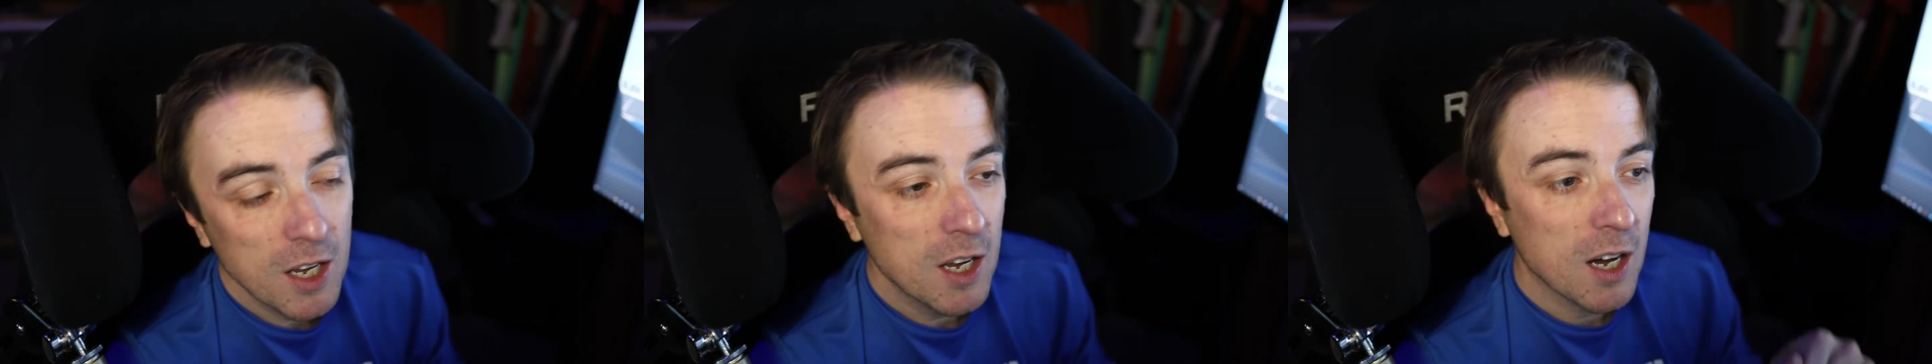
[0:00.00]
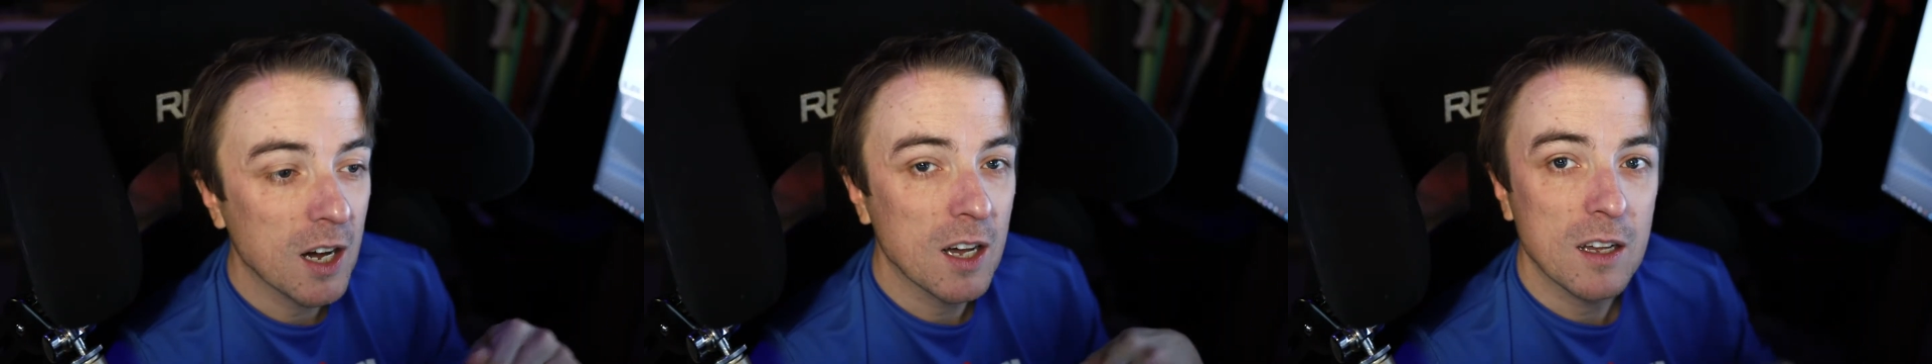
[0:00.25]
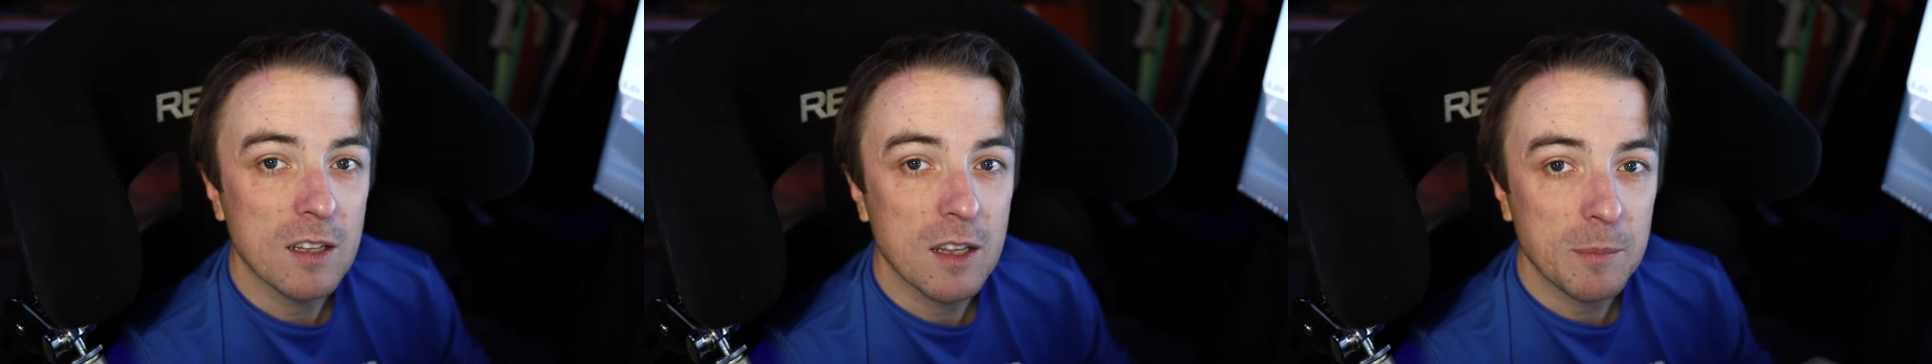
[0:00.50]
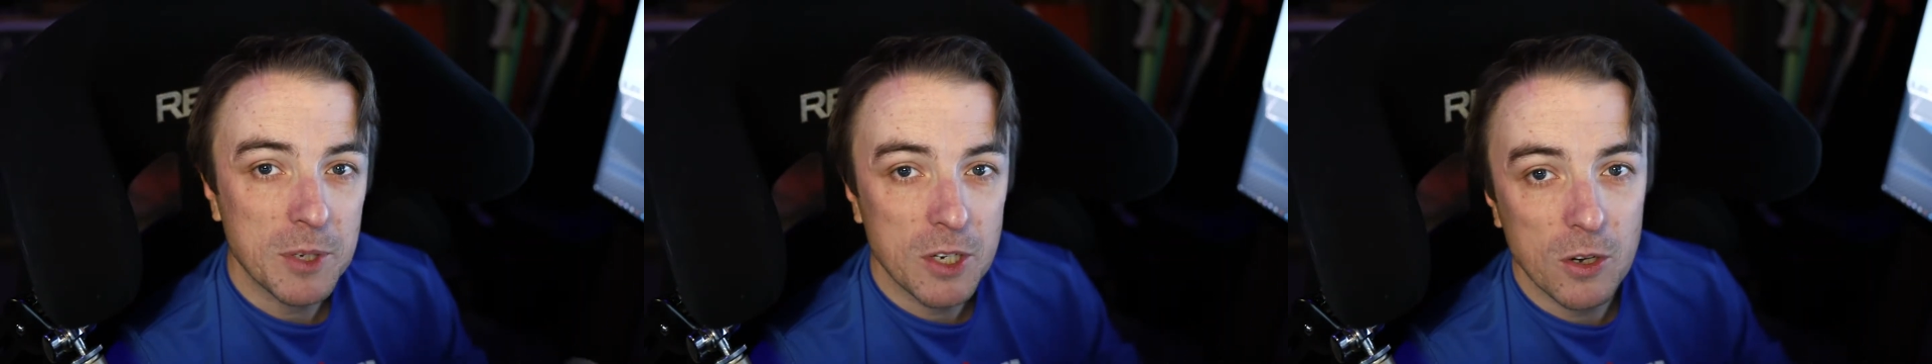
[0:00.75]
uh, let
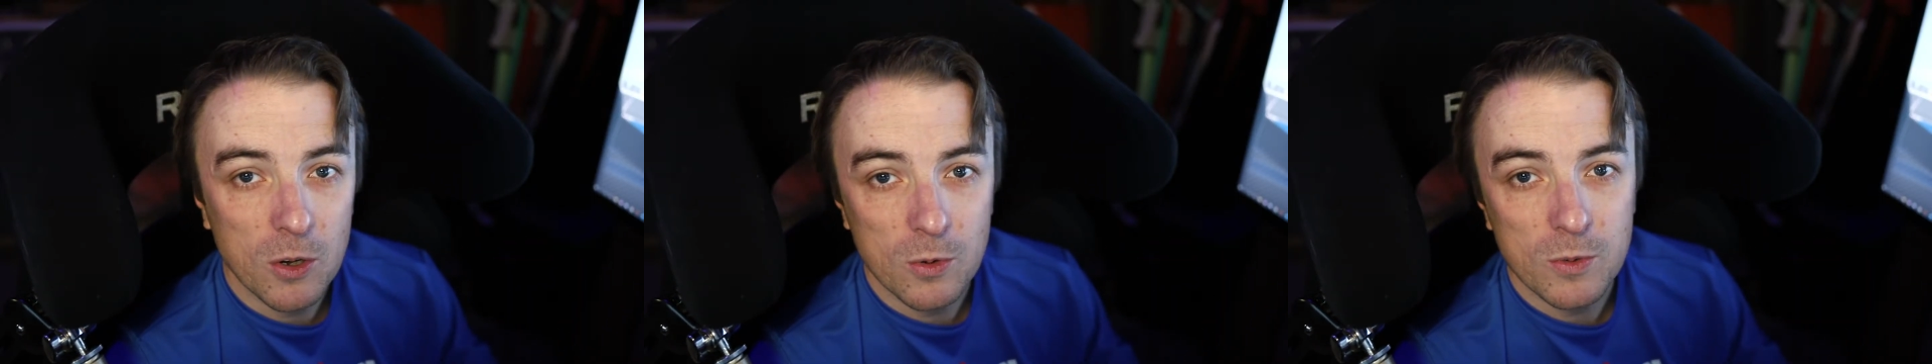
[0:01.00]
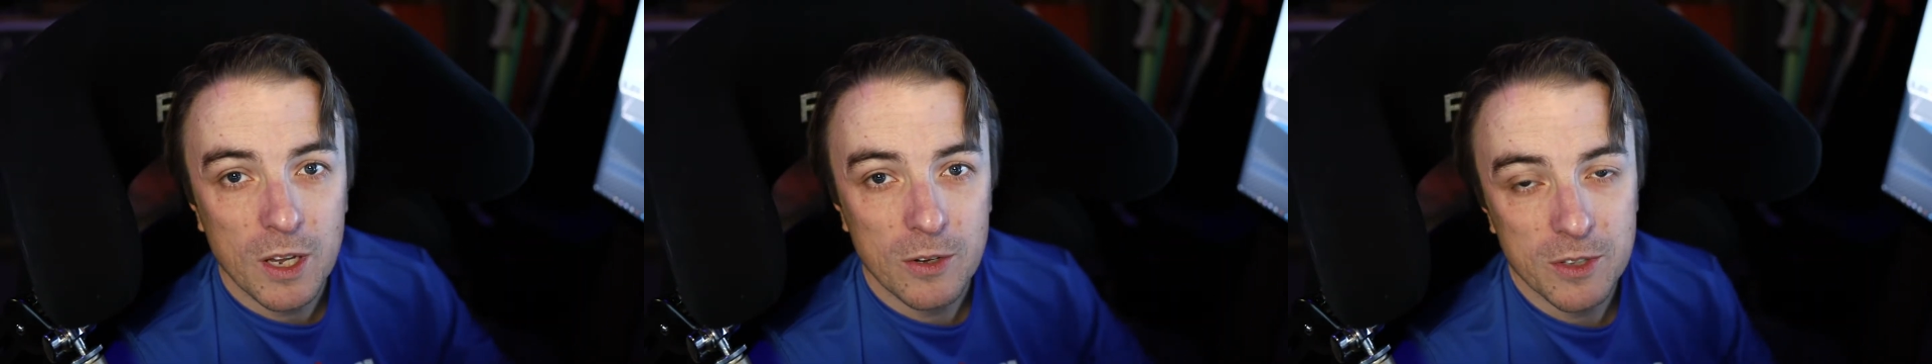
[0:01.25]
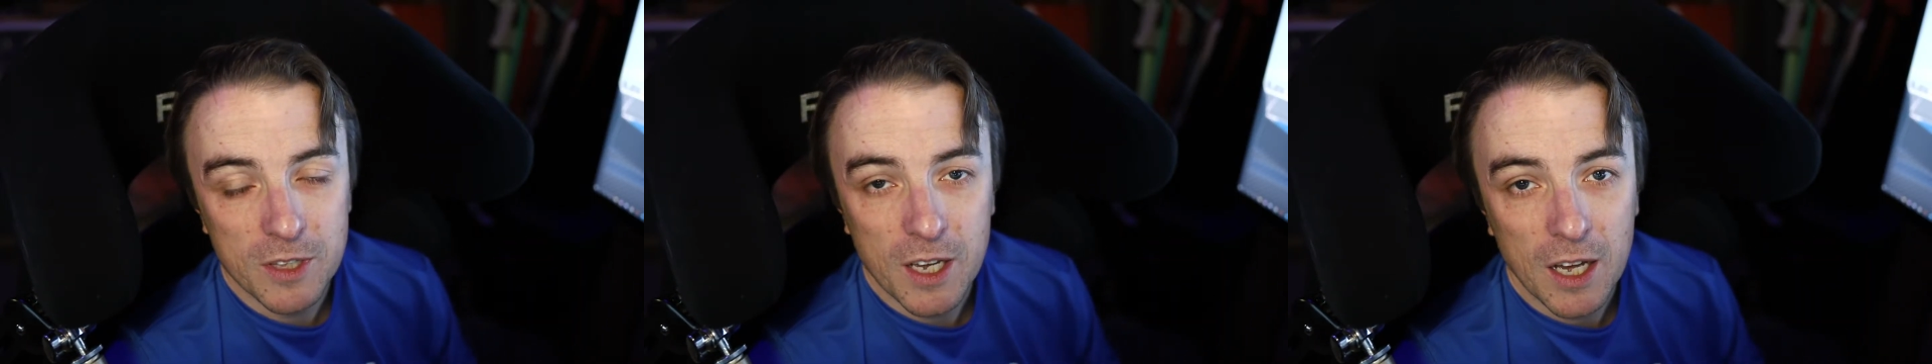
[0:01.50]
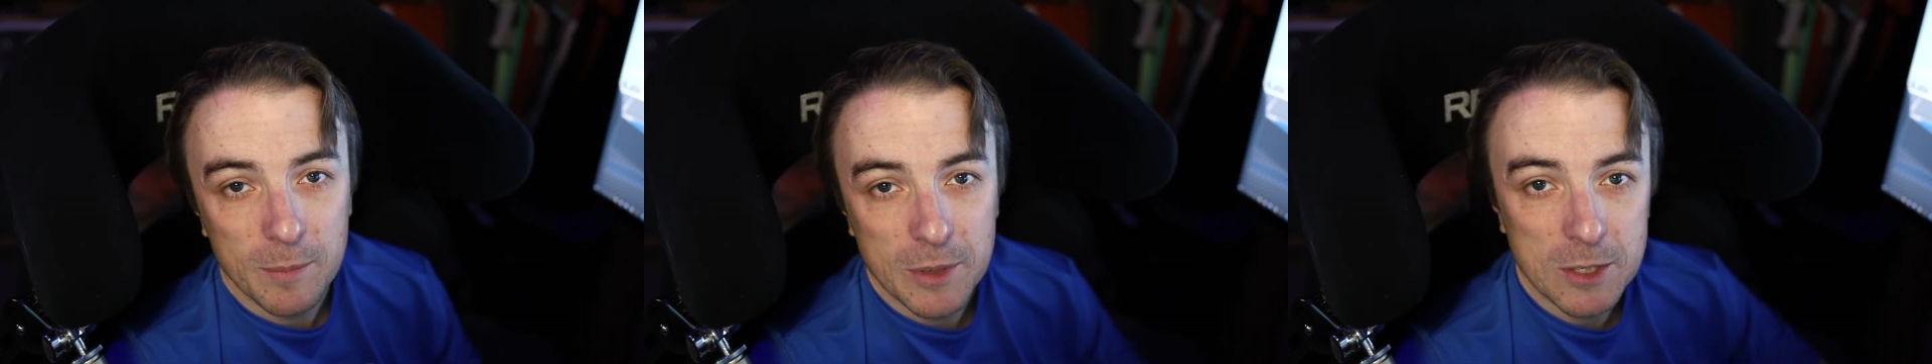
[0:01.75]
me know down in the
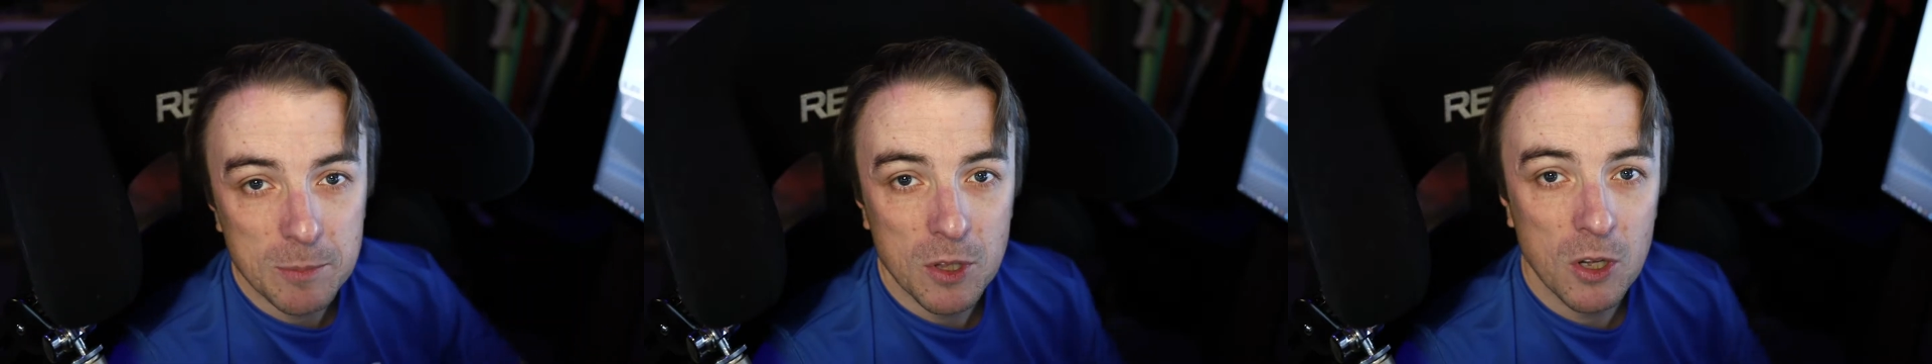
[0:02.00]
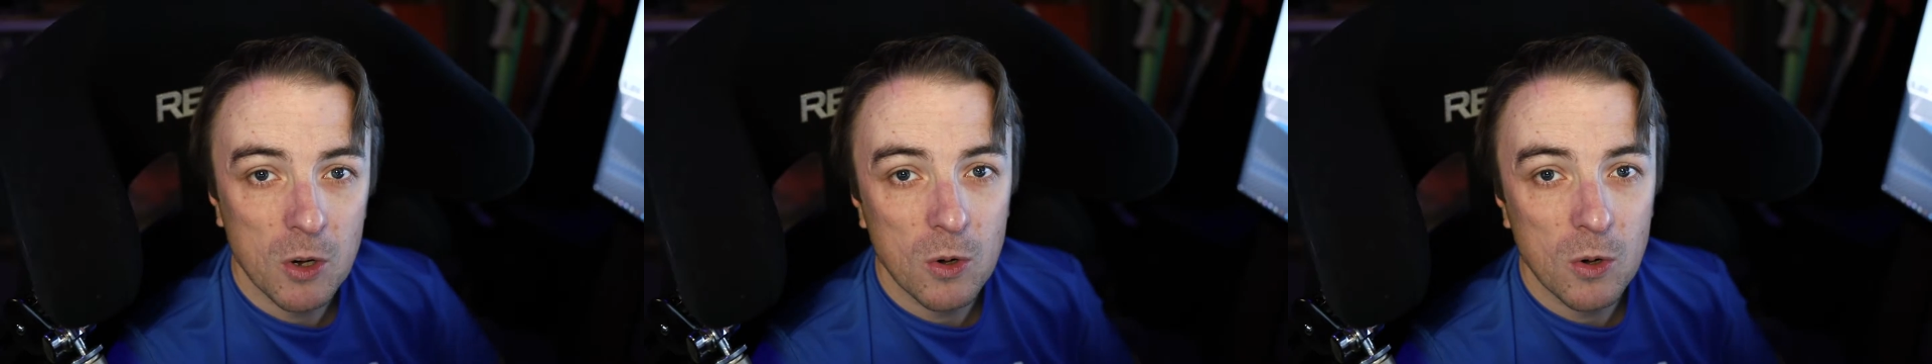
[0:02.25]
comments below